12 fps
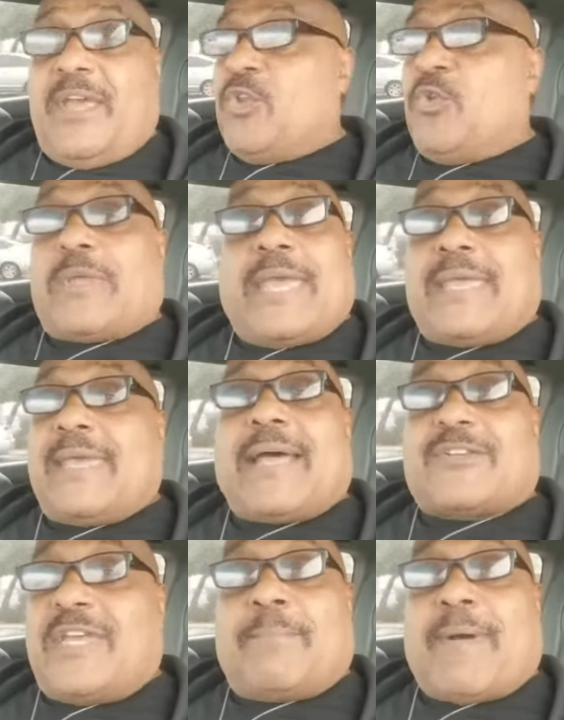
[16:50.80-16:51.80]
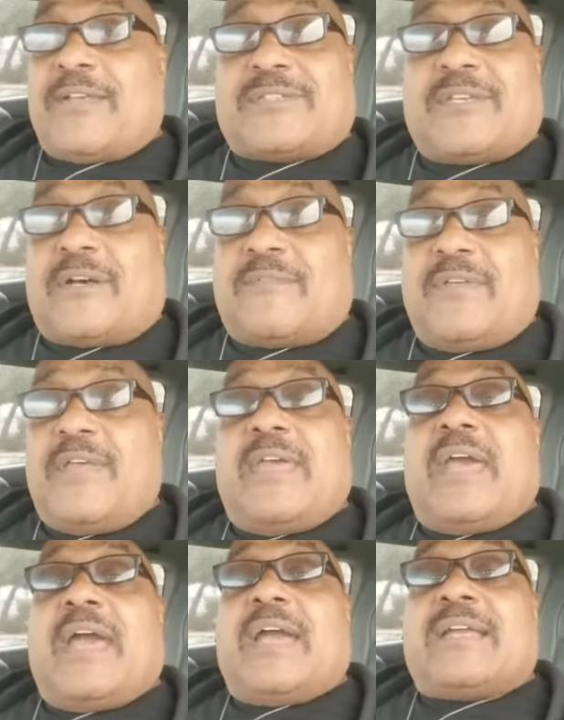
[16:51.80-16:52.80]
You can't get out your head by yourself.
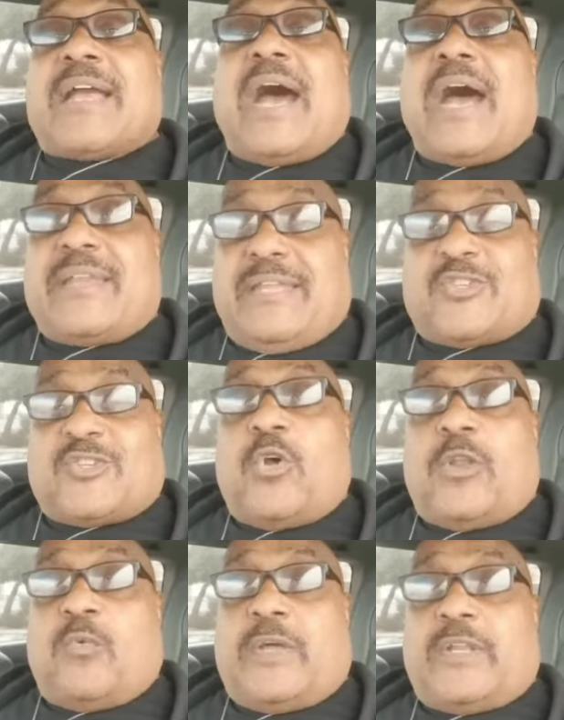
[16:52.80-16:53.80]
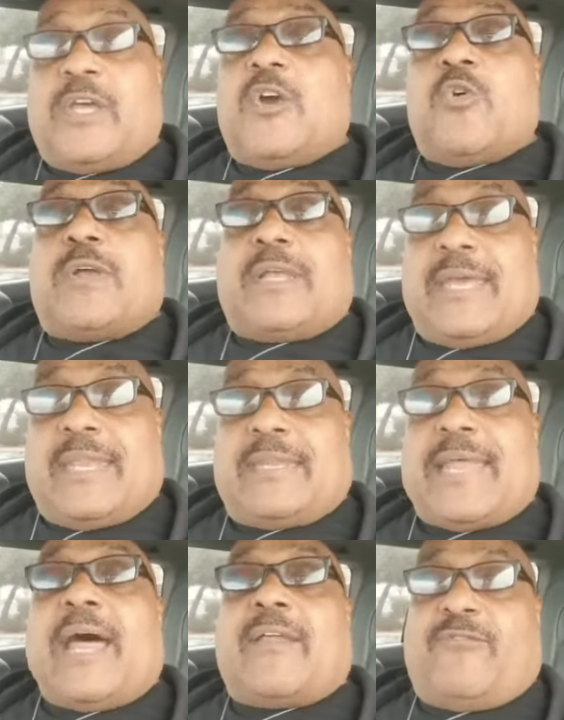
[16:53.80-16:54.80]
God is the only one who can get it
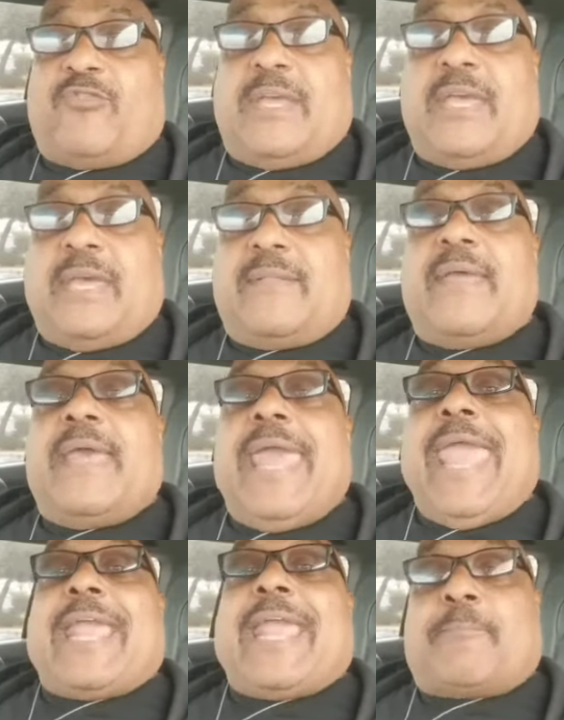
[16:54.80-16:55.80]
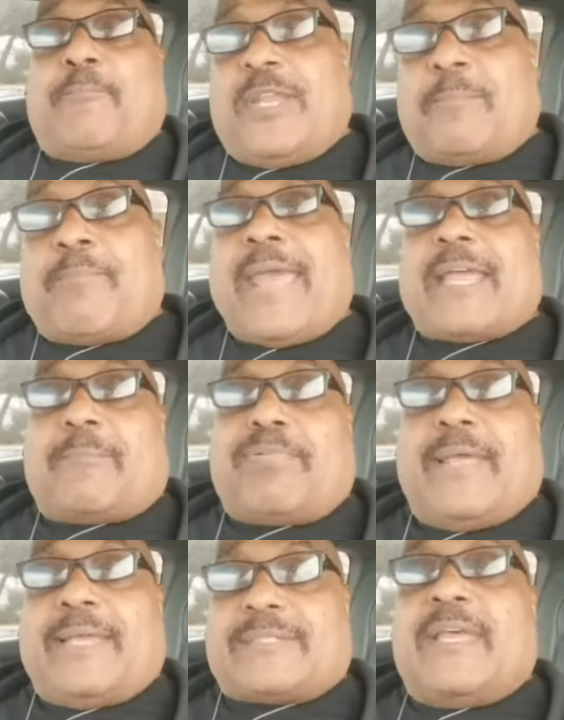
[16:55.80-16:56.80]
out of your head and can put it back in
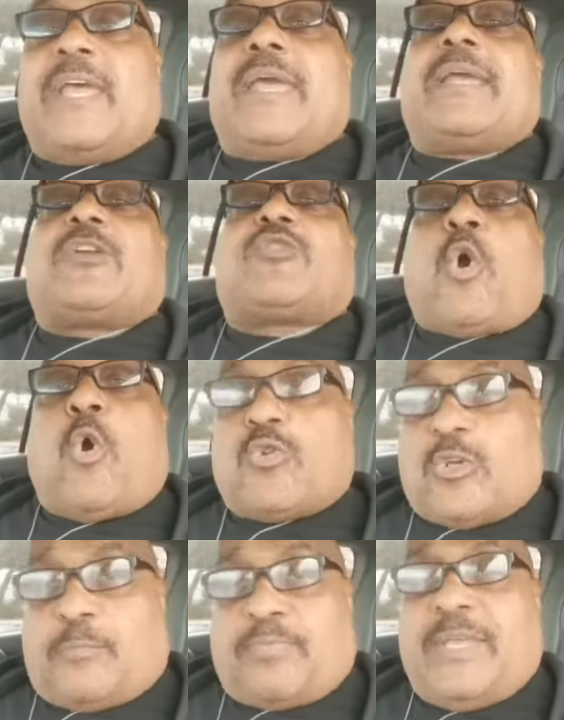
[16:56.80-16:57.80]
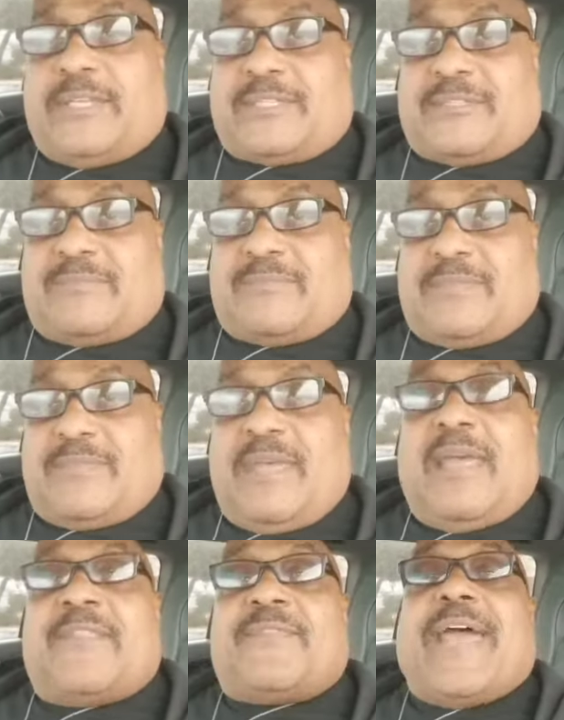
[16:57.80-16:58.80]
place to hold your peace.
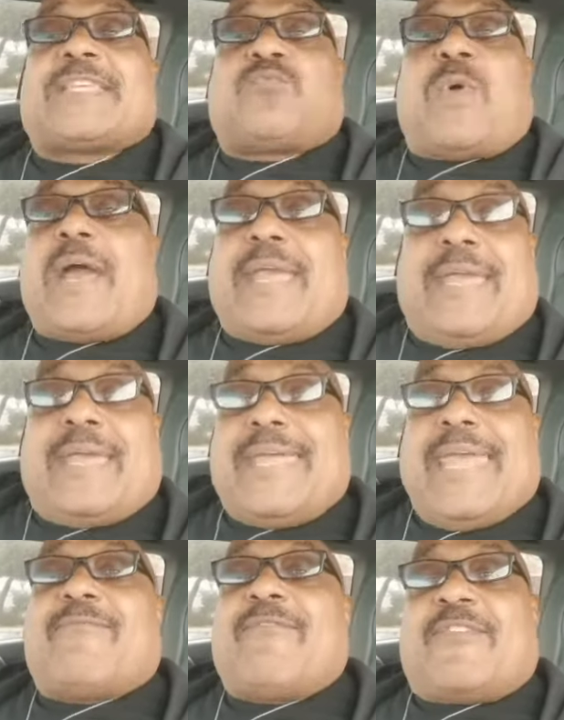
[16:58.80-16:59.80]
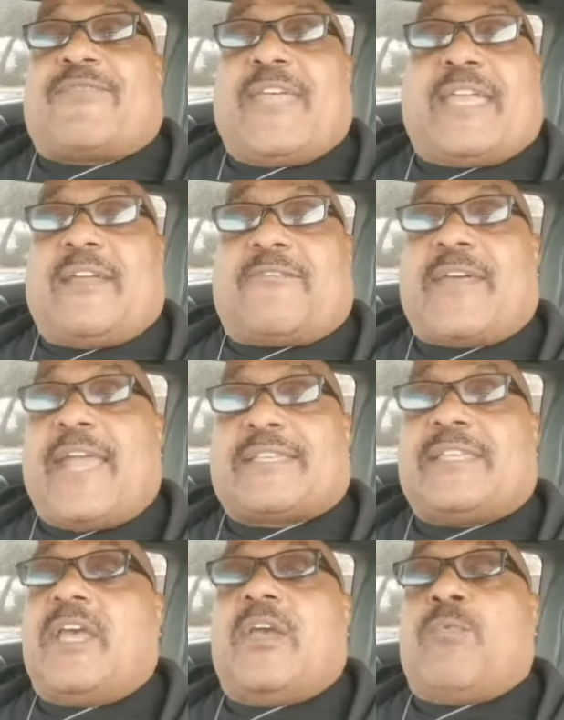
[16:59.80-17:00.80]
That's why in everything give
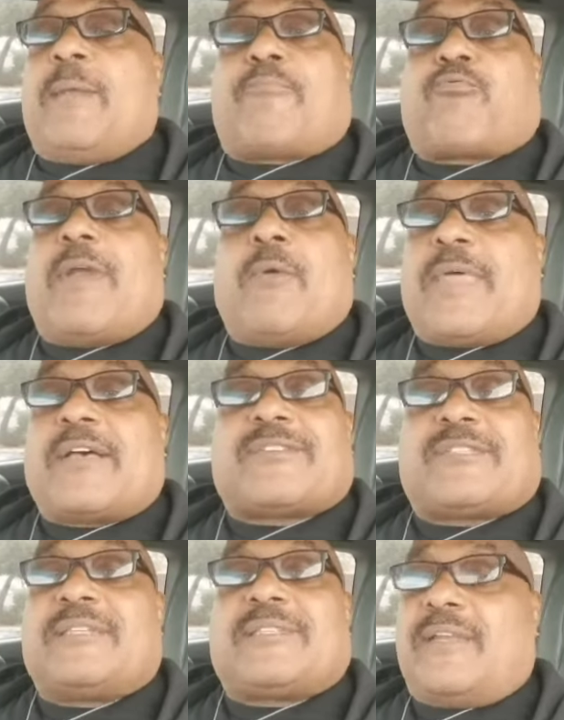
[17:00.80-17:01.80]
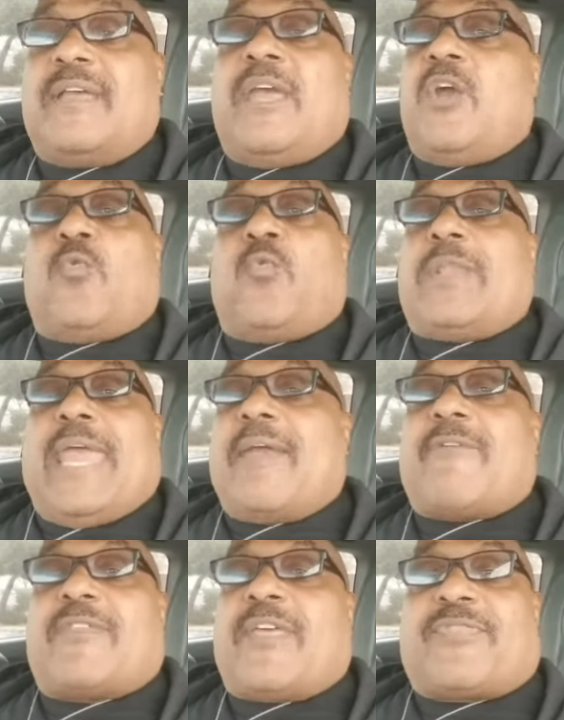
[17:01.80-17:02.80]
thanks. We pray without ceasing.
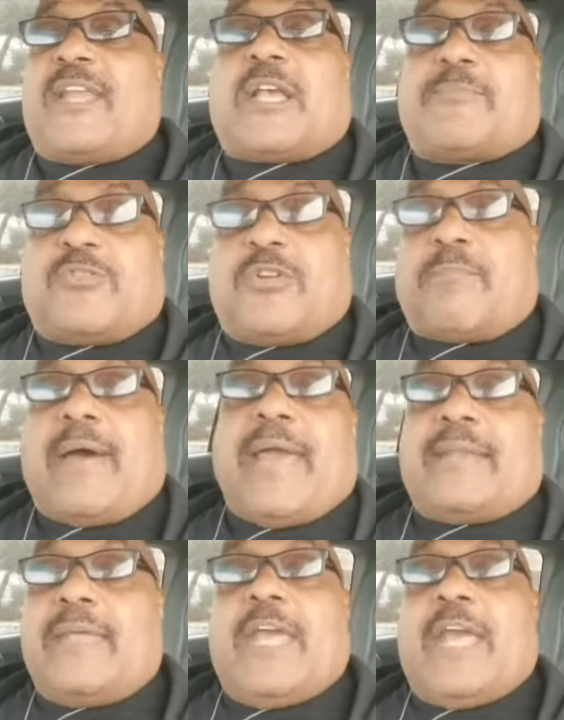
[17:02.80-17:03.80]
Whenever that thing comes to your mind,